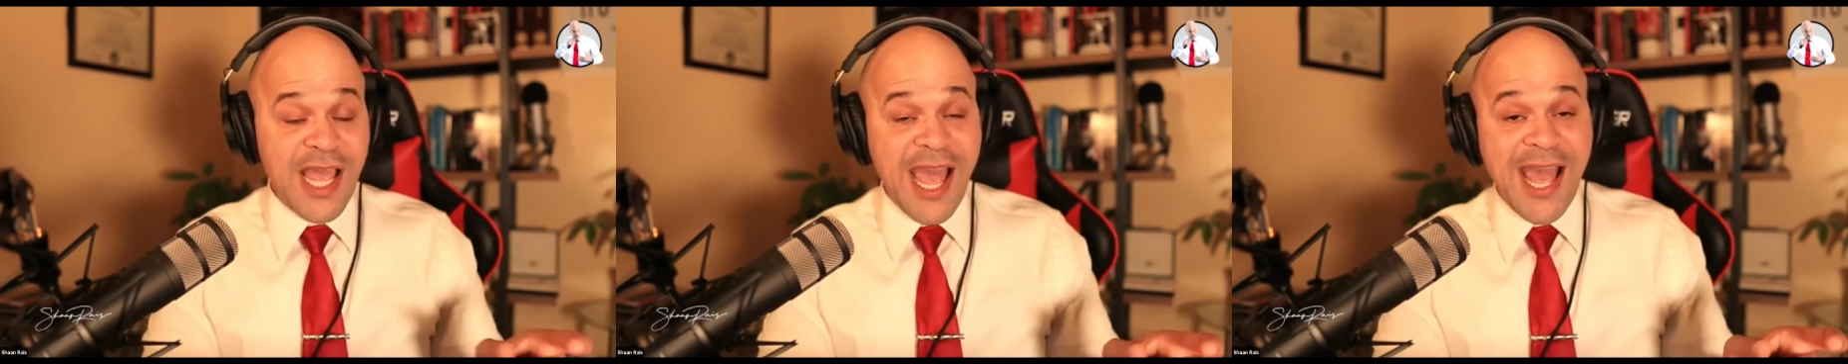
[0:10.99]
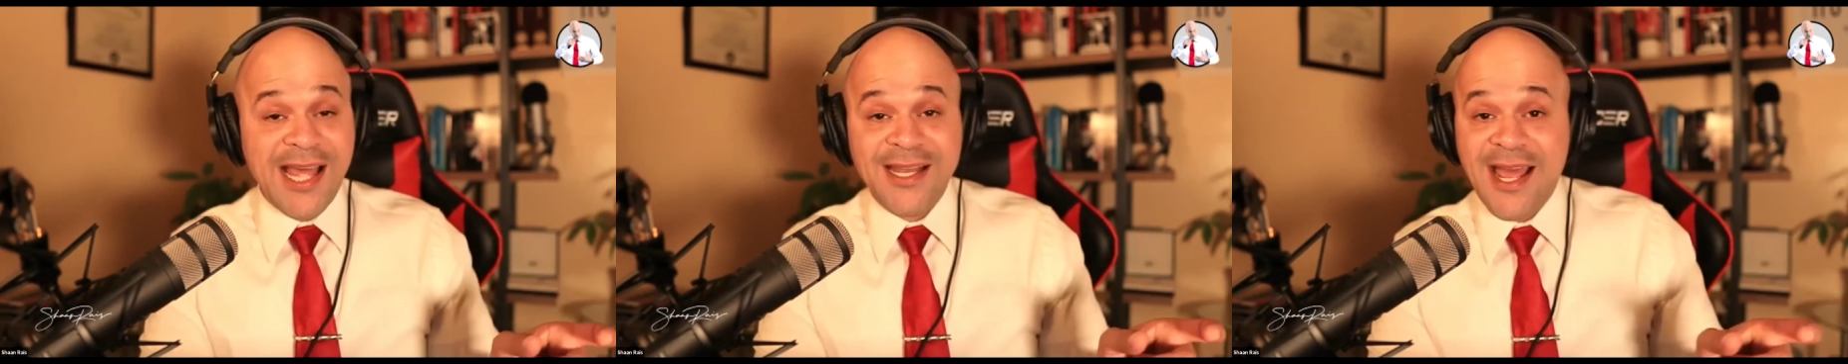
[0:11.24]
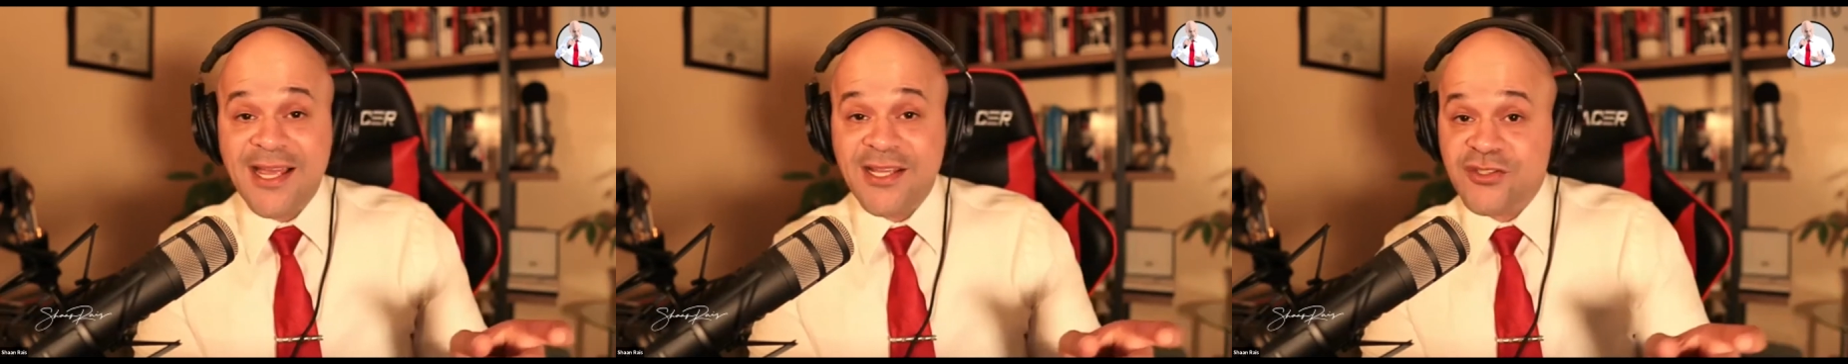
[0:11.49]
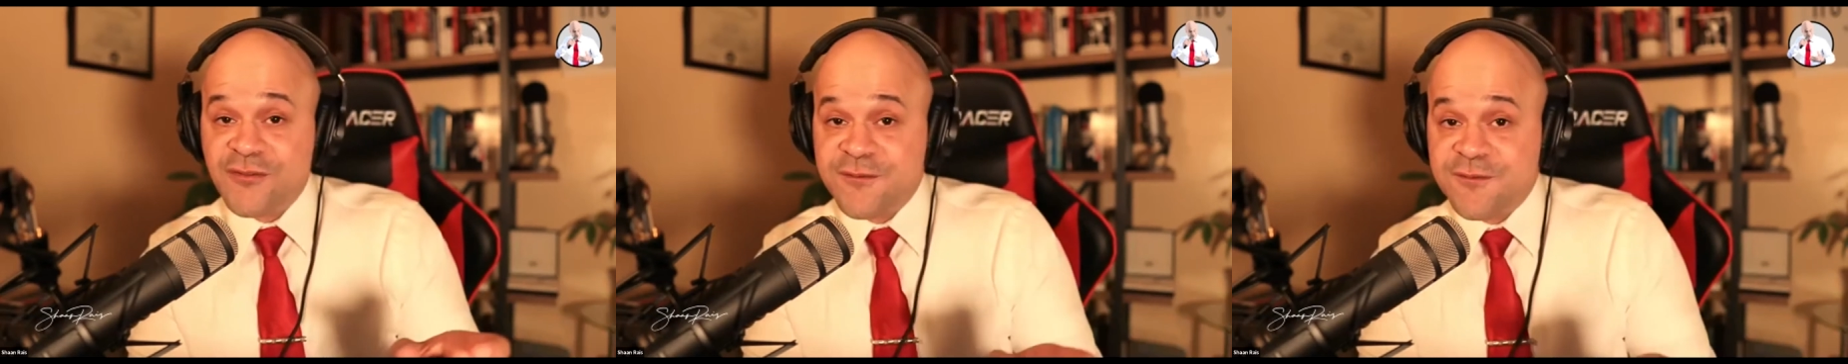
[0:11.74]

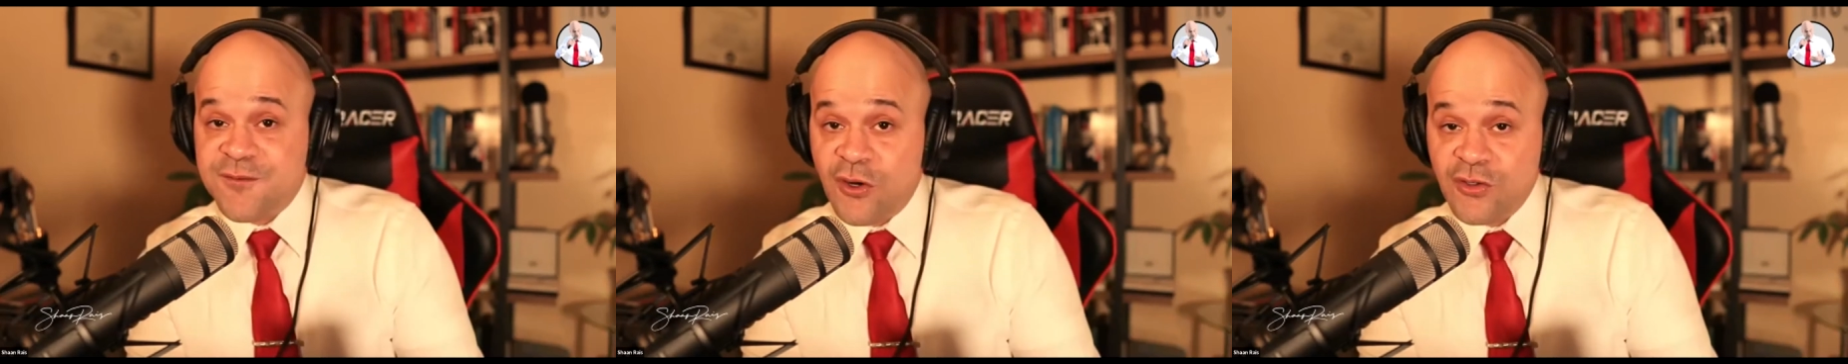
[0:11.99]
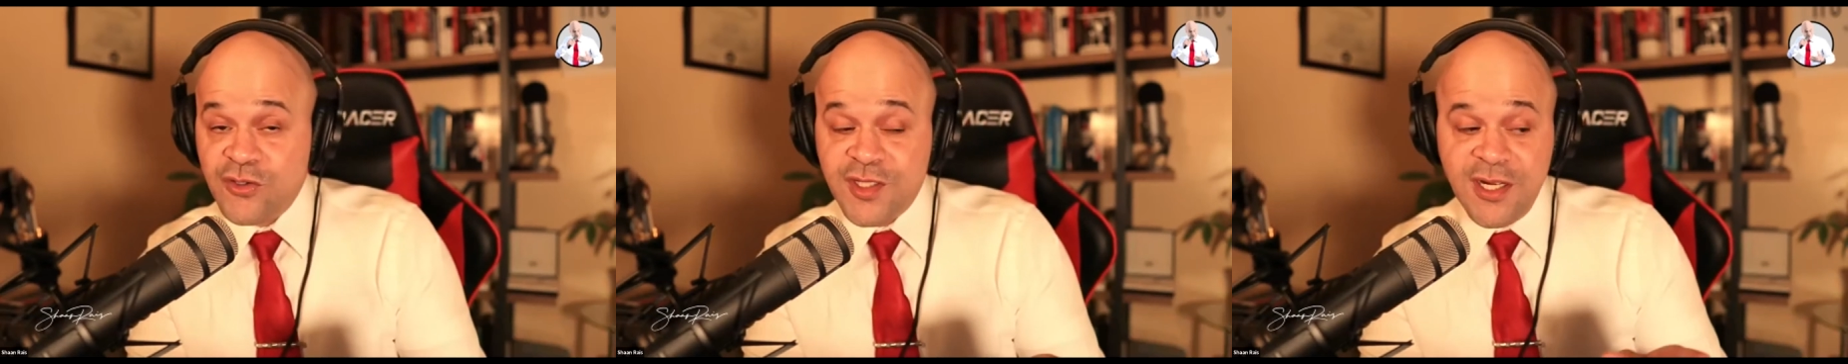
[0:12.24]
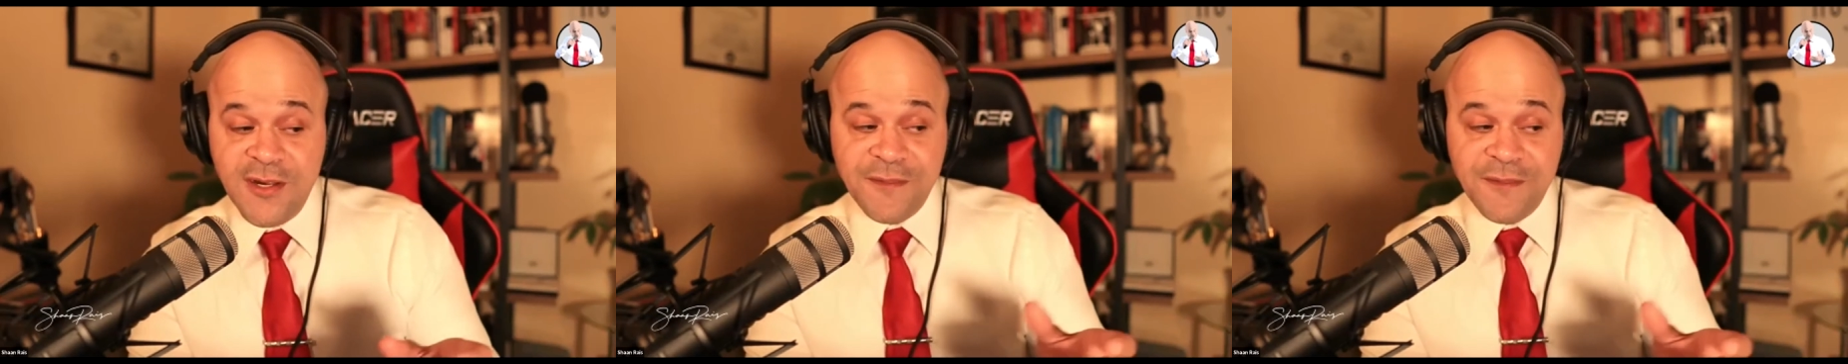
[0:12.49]
allies first.